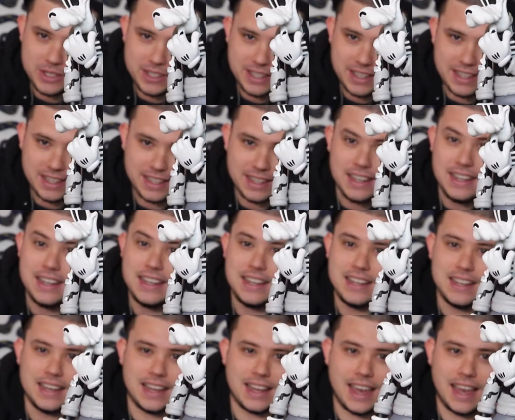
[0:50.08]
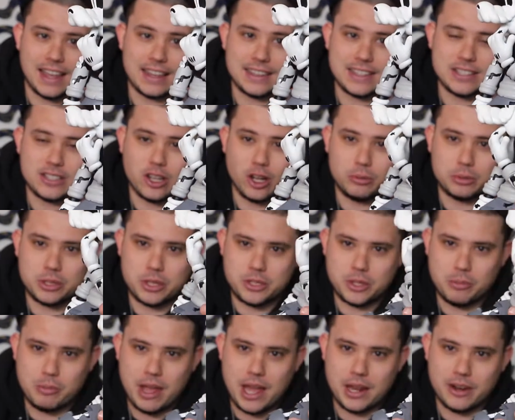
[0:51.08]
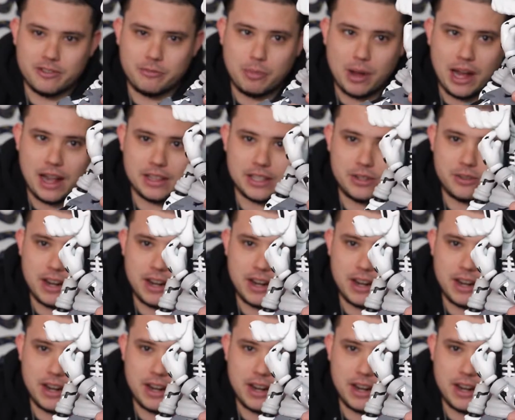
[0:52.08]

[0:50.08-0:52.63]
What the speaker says: sick. Again, these sculptures are made of poly